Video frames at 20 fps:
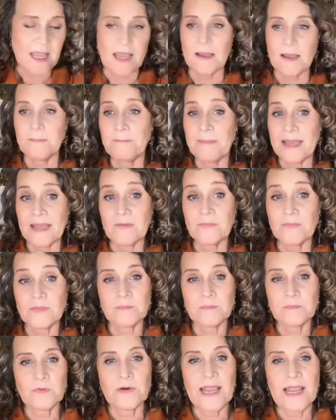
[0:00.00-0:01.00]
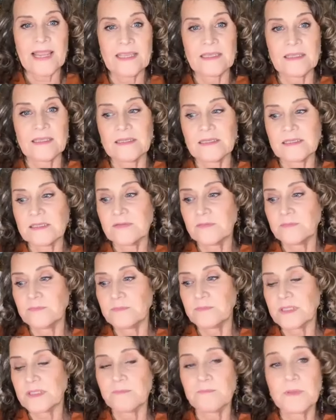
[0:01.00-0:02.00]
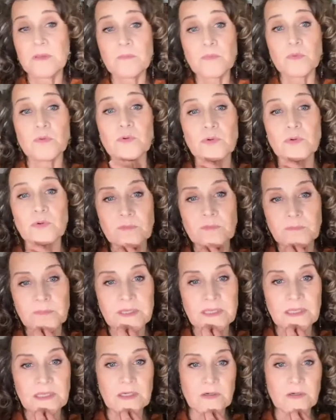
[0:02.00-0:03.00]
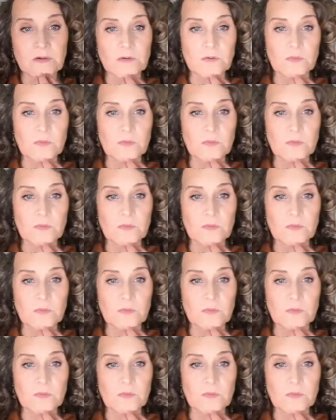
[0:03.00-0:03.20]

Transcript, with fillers: about the miraculous from some people who couldn't be here,